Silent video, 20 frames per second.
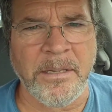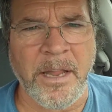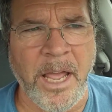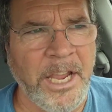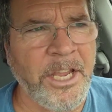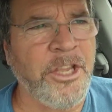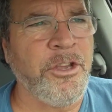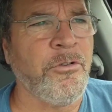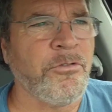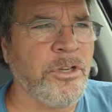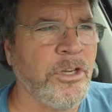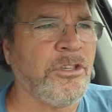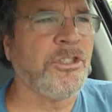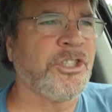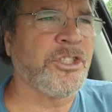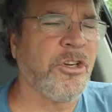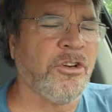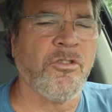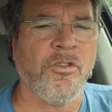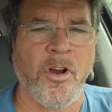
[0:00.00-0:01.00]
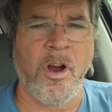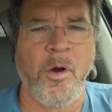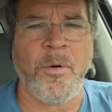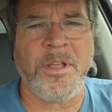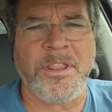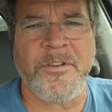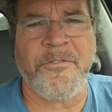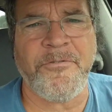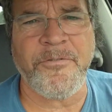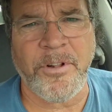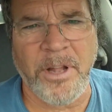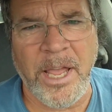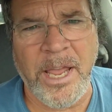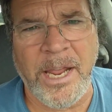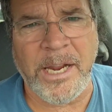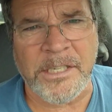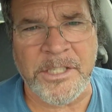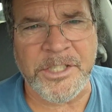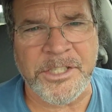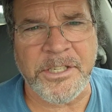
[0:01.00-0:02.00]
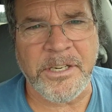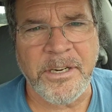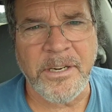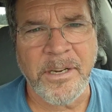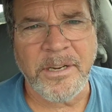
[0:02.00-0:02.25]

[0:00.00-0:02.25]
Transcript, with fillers: like you used to grow in the flesh.